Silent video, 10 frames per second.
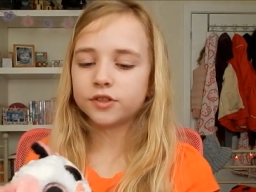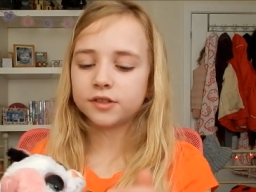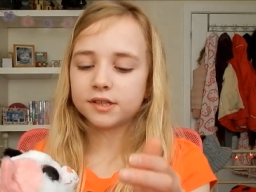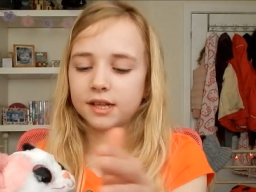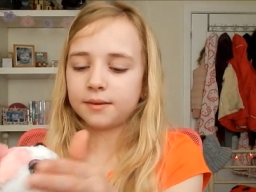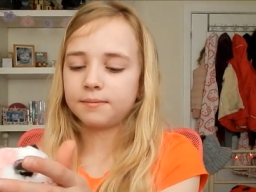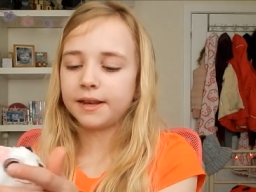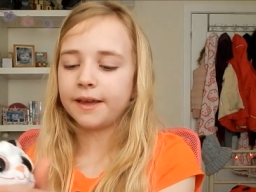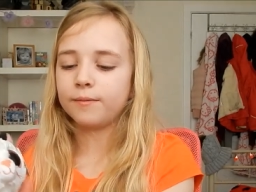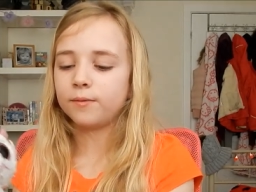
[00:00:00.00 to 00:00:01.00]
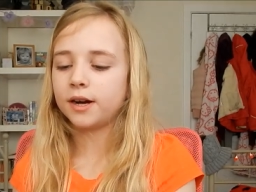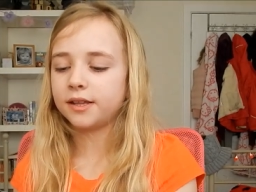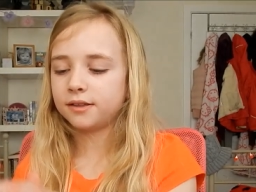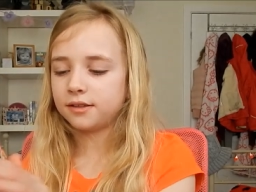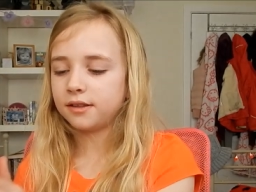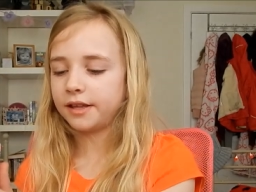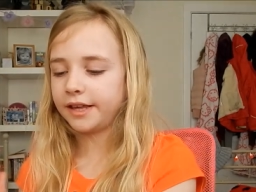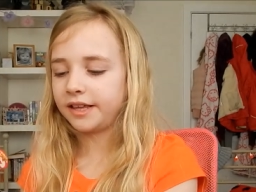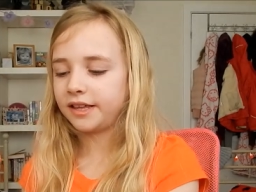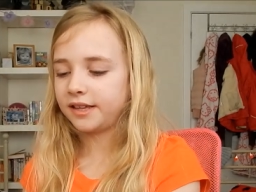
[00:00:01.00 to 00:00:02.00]
just like plain white
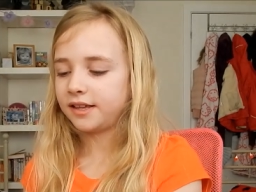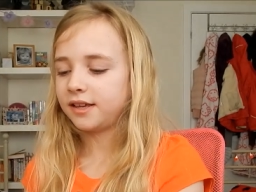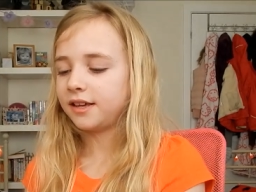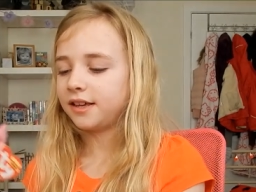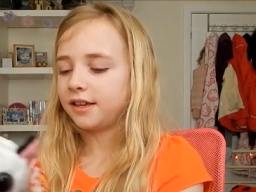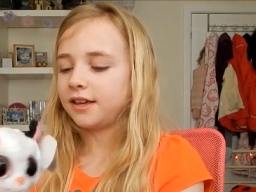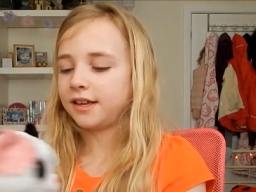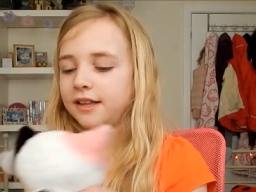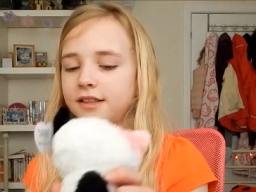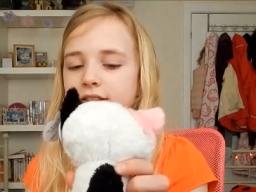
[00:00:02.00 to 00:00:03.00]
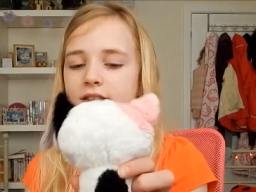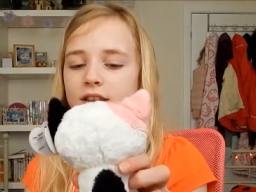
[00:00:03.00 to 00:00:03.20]
here and